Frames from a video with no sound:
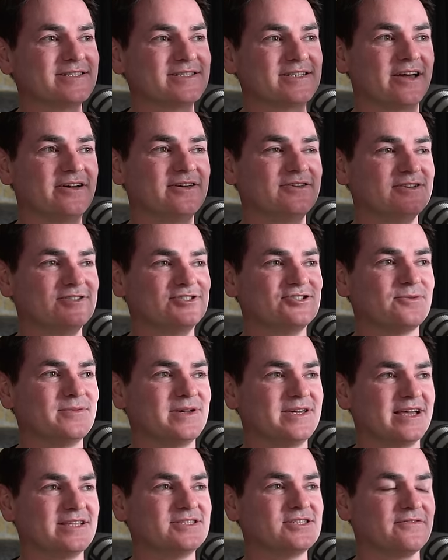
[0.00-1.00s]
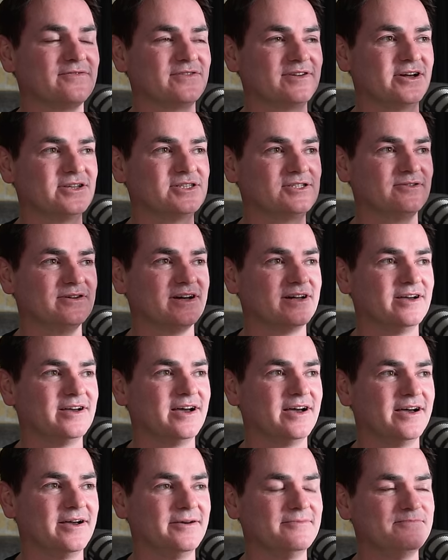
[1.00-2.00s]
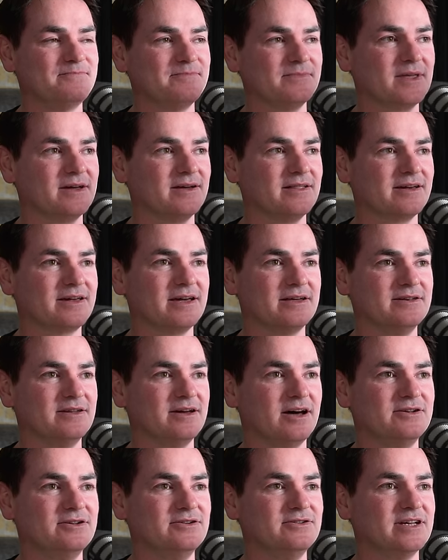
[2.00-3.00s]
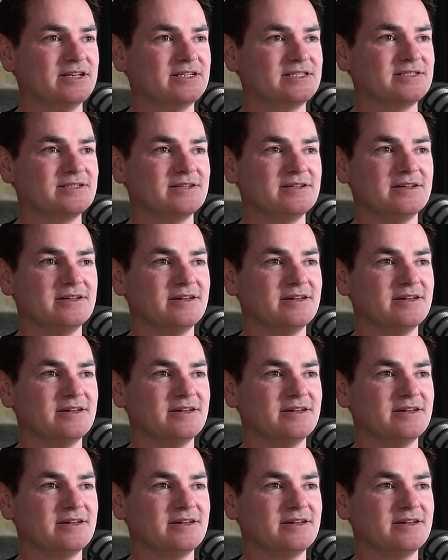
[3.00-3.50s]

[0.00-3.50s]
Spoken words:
So you could drop your kids off and go to a nudist...